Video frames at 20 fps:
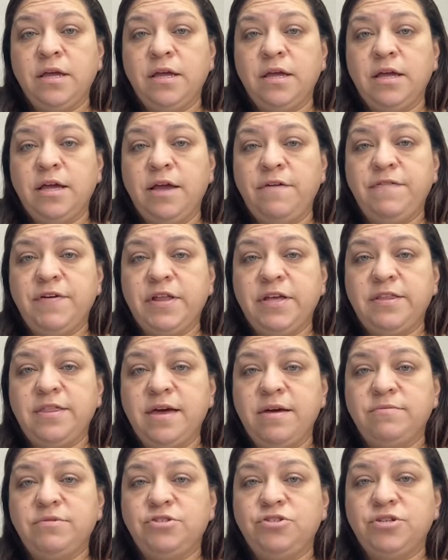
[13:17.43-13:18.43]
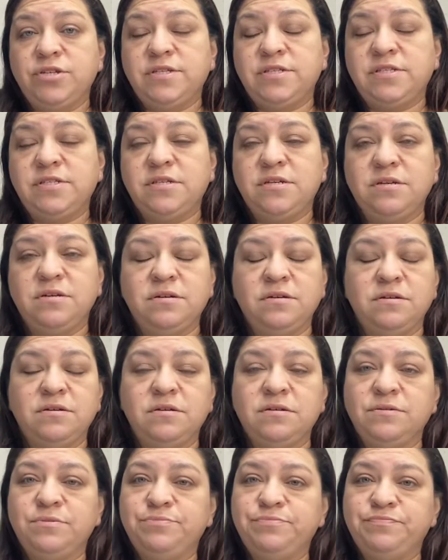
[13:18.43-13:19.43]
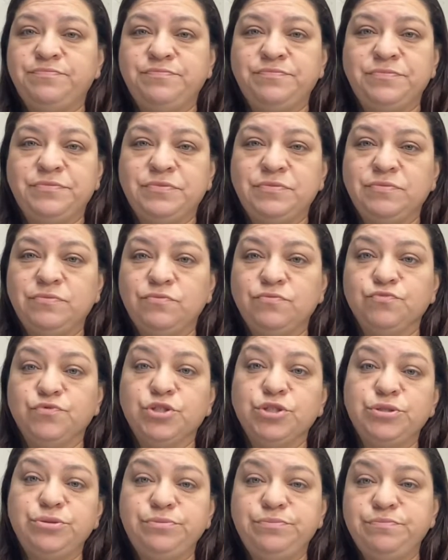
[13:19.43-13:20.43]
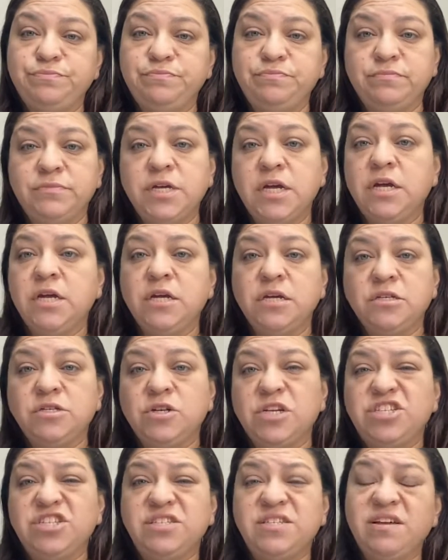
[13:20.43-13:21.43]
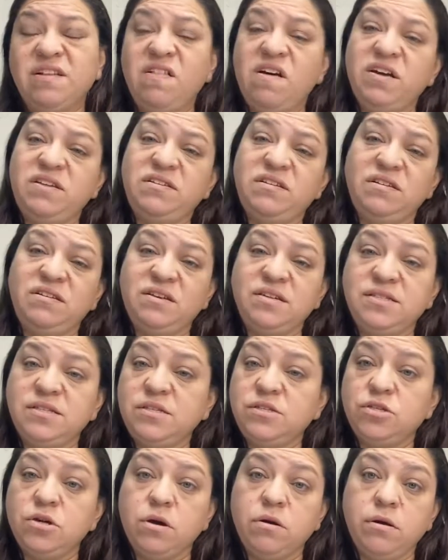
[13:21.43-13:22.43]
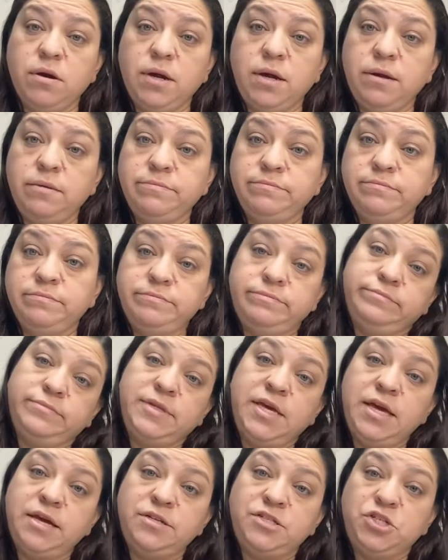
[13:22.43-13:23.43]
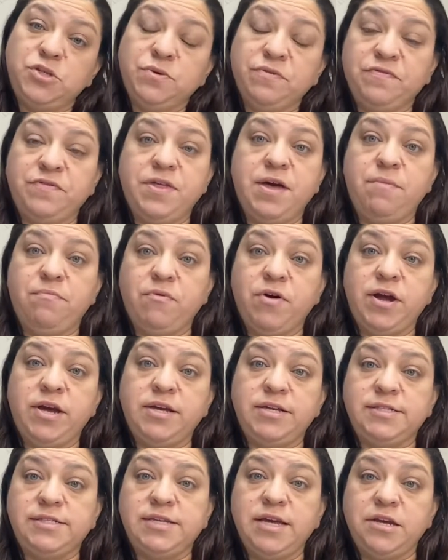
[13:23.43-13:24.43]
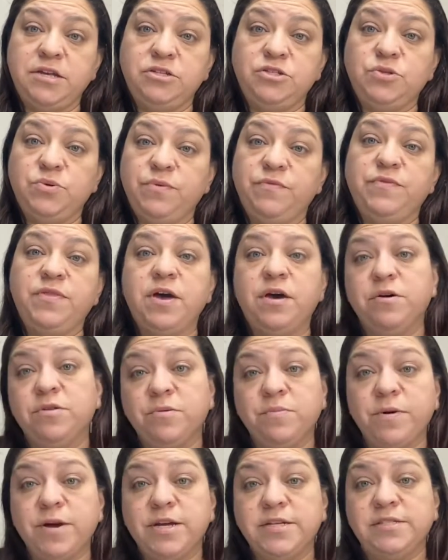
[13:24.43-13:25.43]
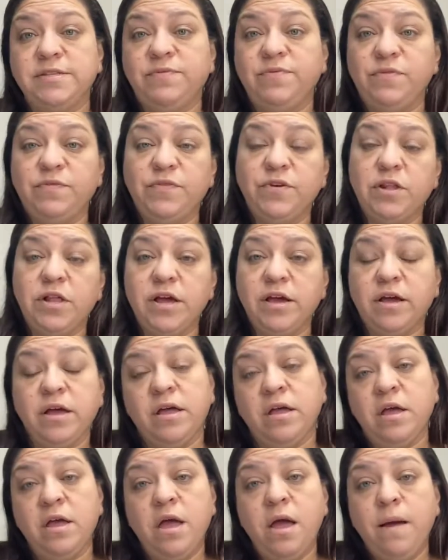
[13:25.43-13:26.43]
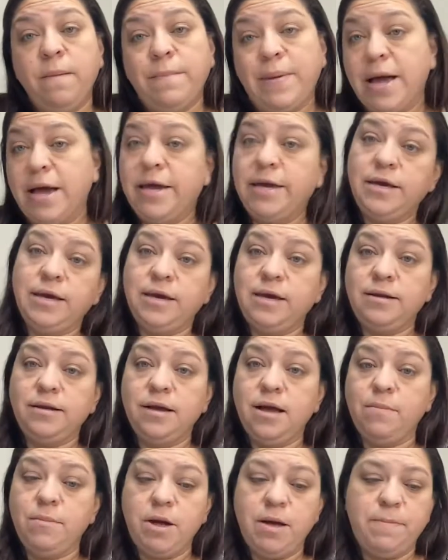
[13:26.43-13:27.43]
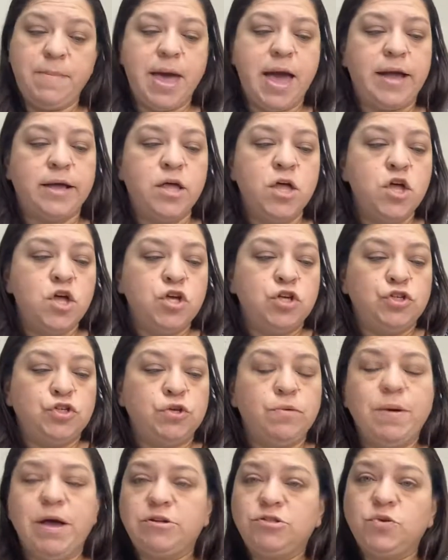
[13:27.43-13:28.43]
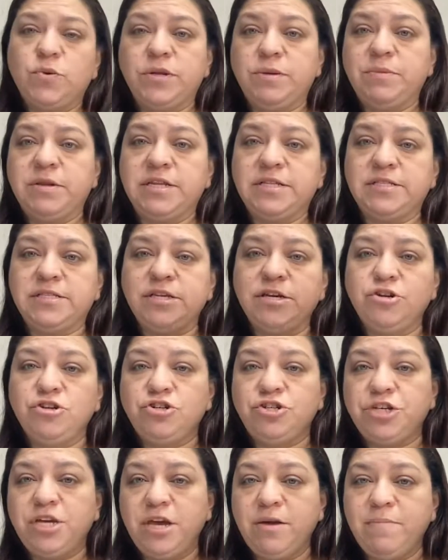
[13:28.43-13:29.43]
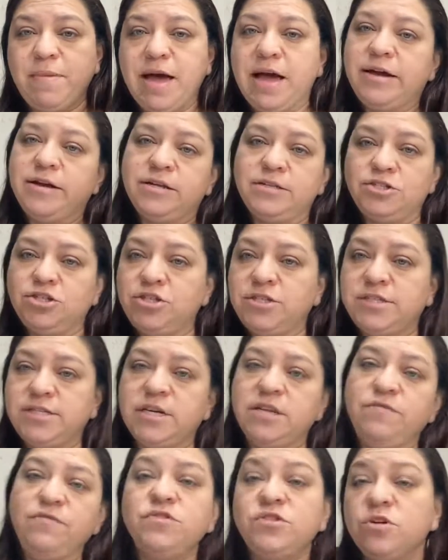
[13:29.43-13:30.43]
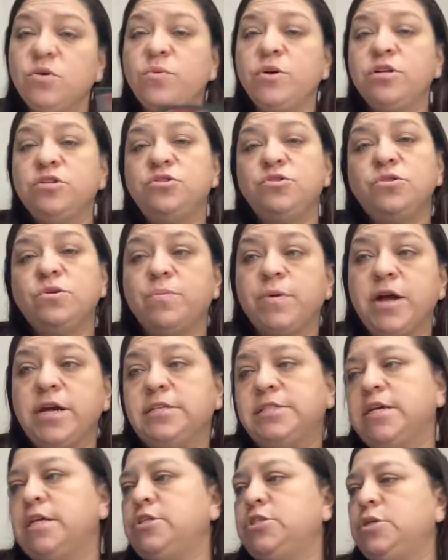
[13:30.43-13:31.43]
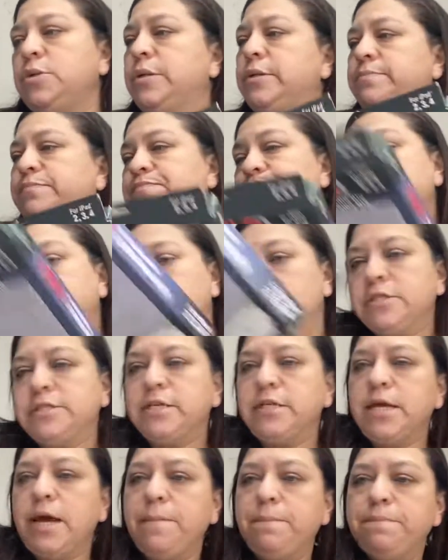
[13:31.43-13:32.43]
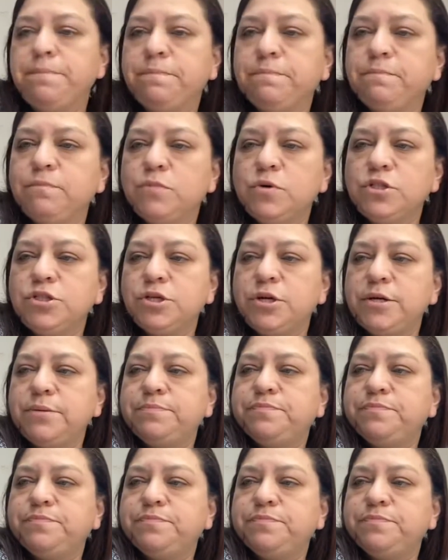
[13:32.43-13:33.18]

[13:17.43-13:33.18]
I felt like that was just rude. So I just declined it, and I said, sorry, can't do it for that price. I can do it for that other price. If you feel like buying it, come on back. So about 20 minutes later, she came back and she said, if you're still willing to do the price, I'll do it. And I said, yep, we'll do it.